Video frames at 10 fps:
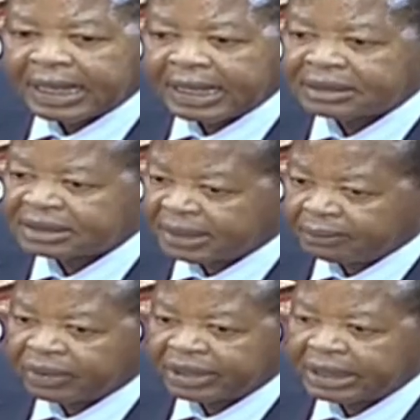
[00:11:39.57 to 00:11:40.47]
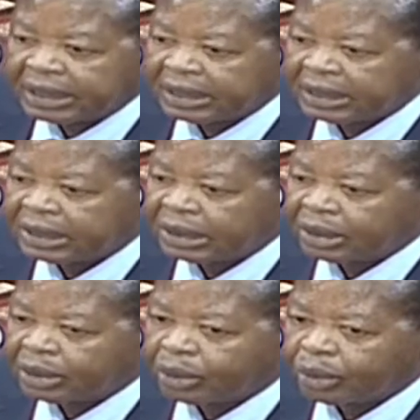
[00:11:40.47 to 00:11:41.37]
as somebody
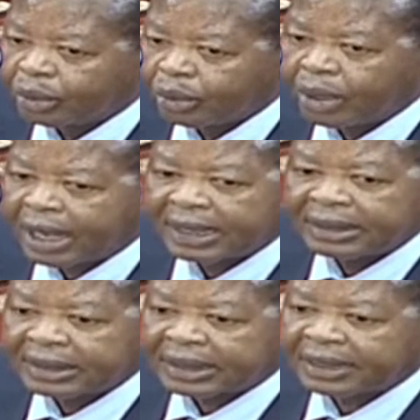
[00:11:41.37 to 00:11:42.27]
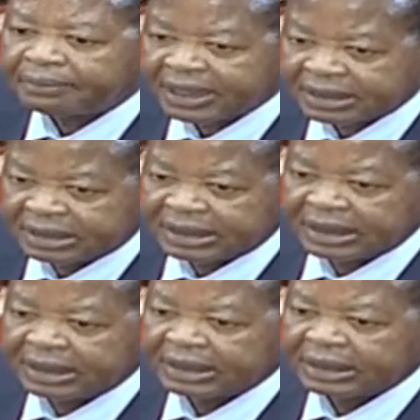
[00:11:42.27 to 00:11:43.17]
who had the capacity